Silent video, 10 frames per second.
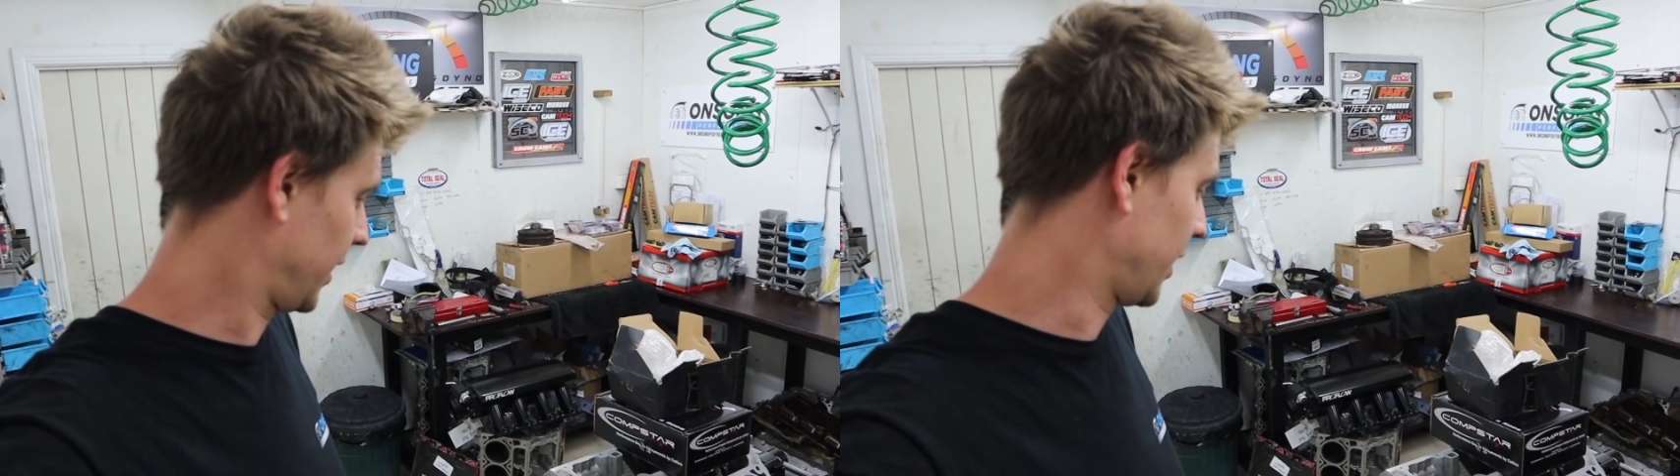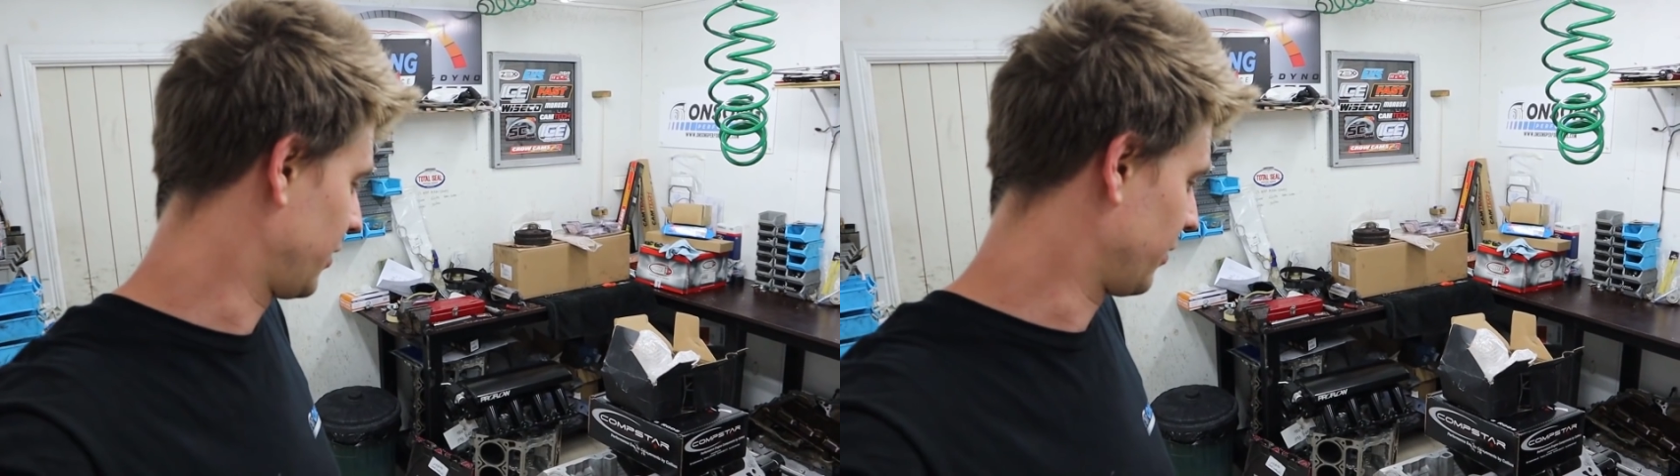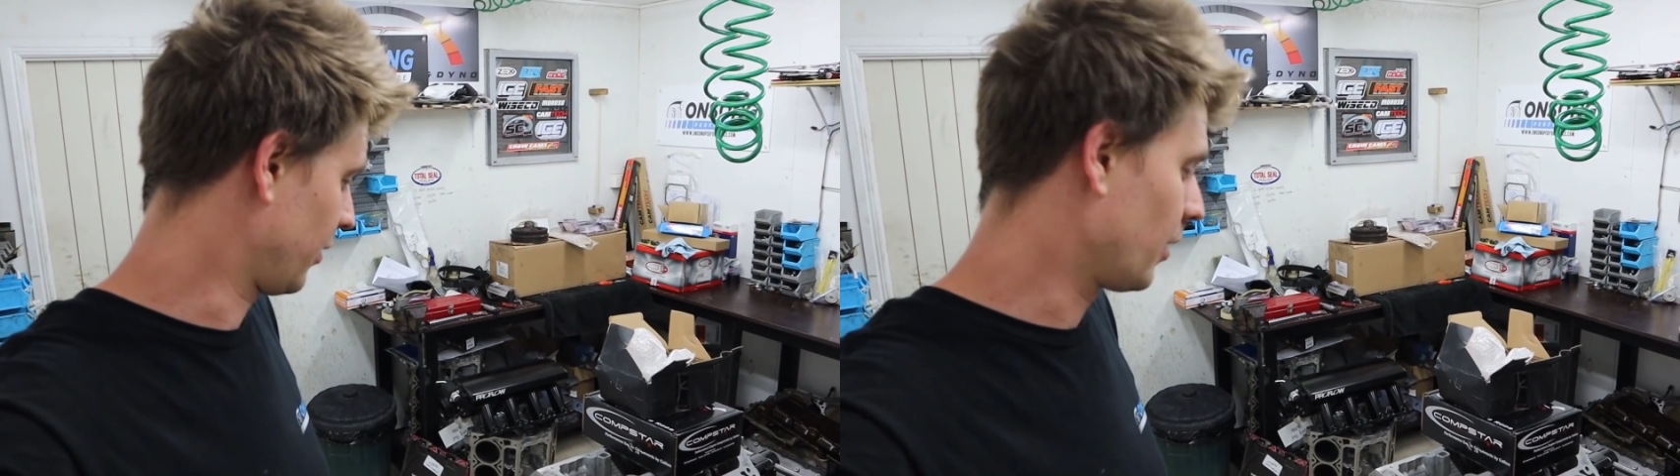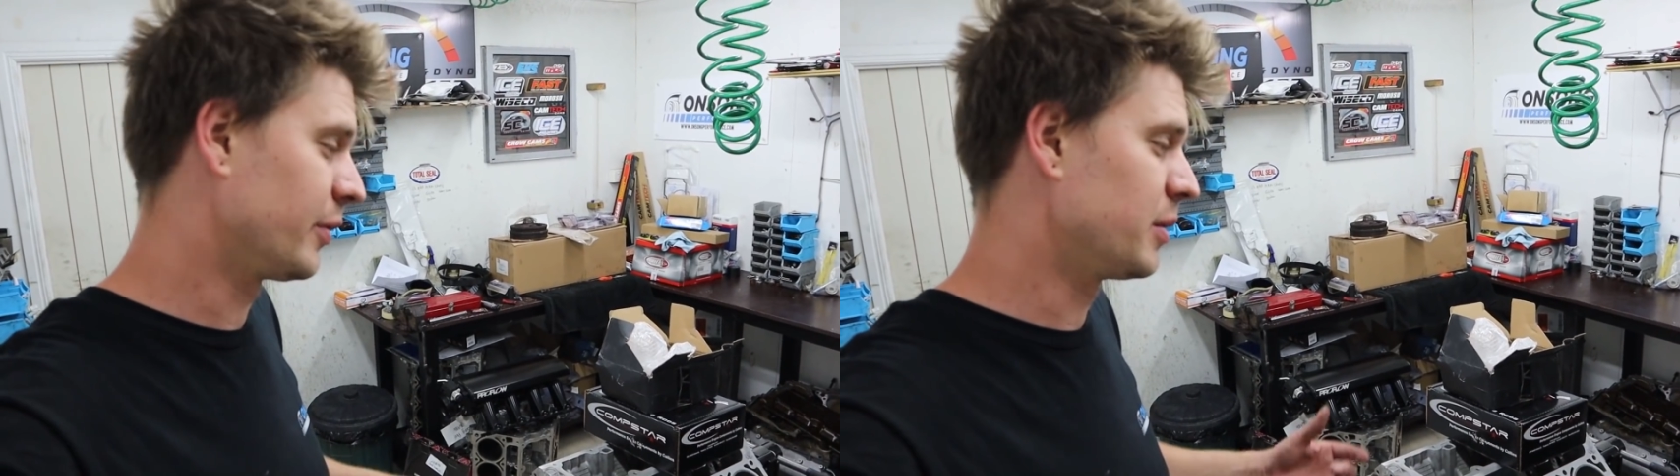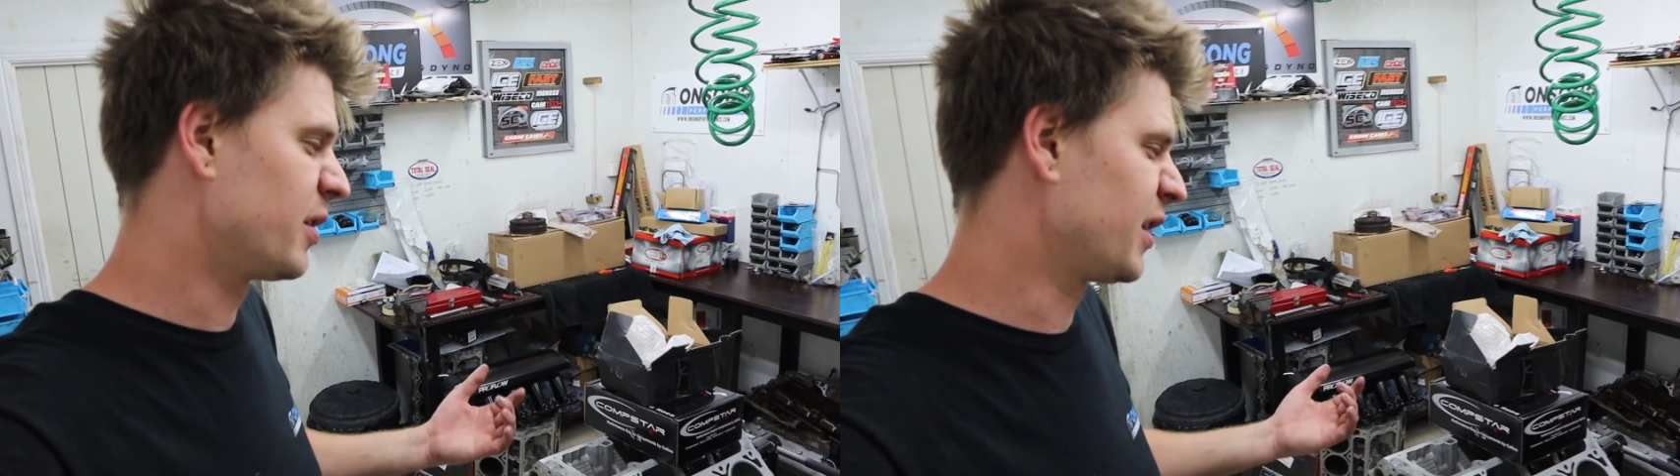and
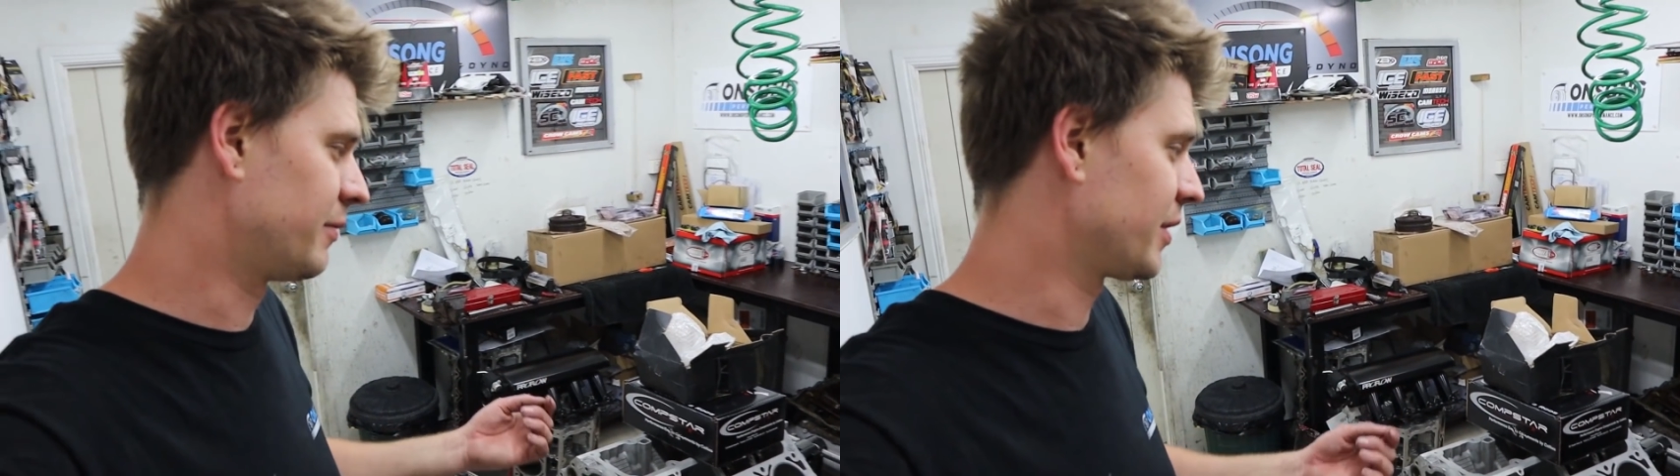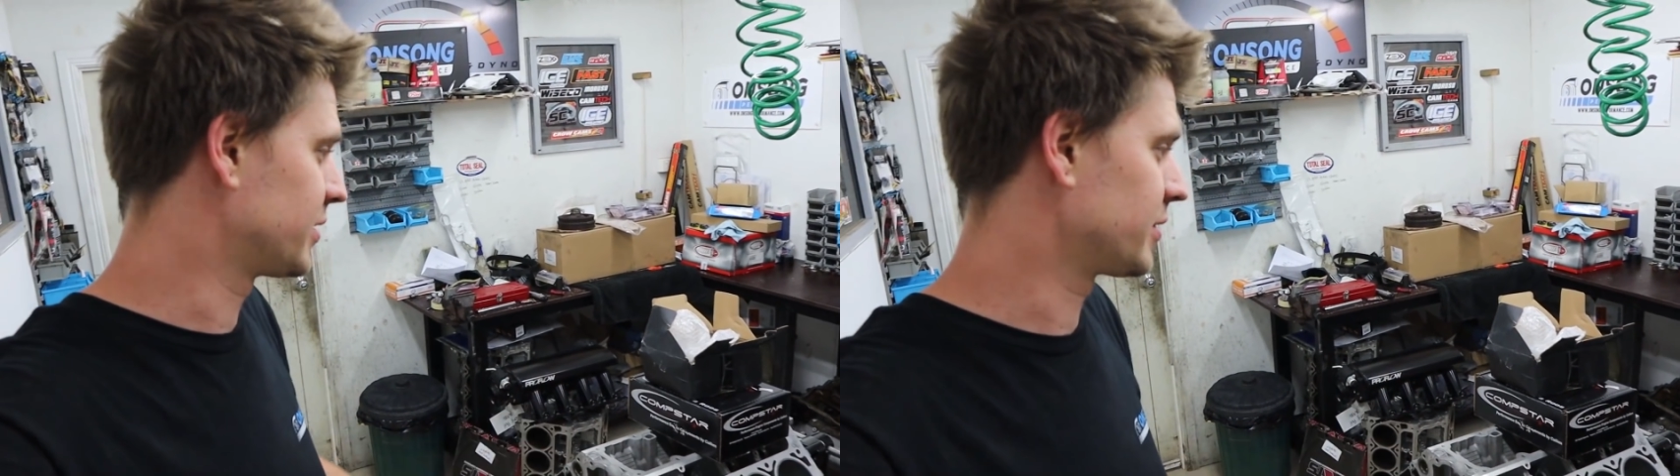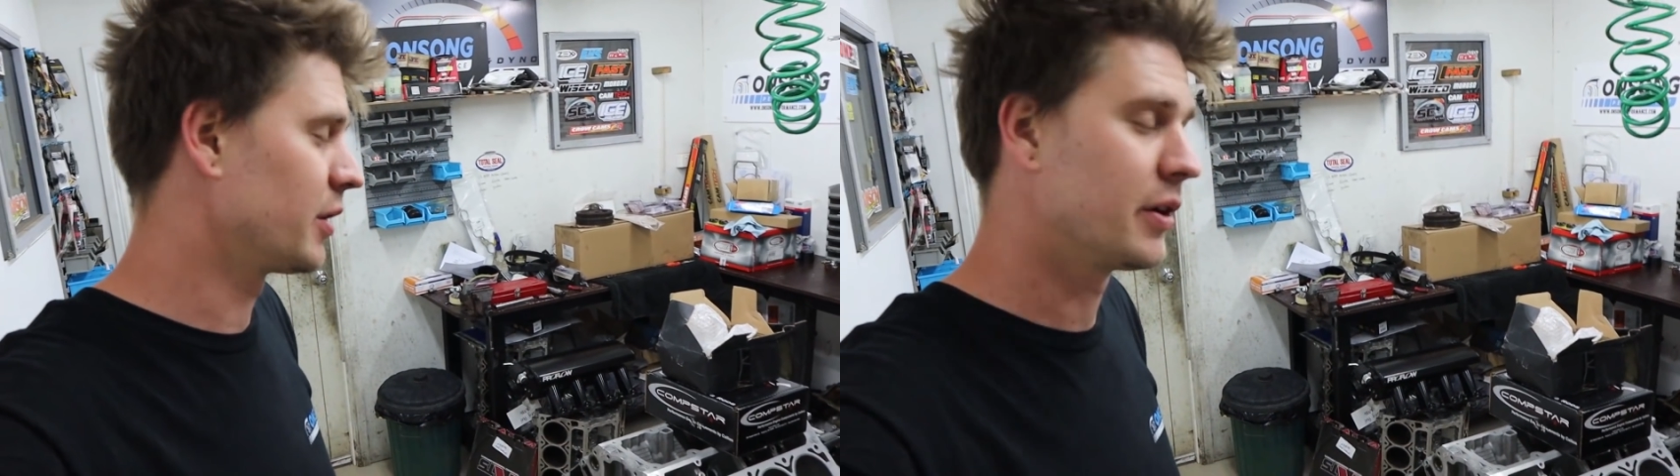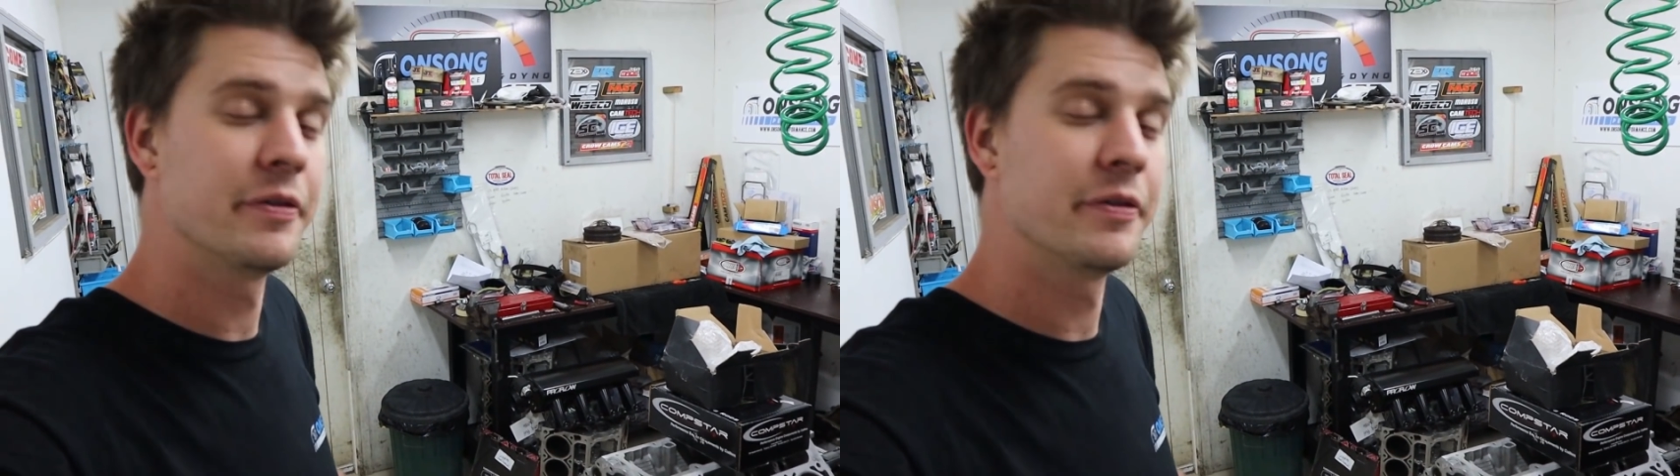hopefully by then Rex has got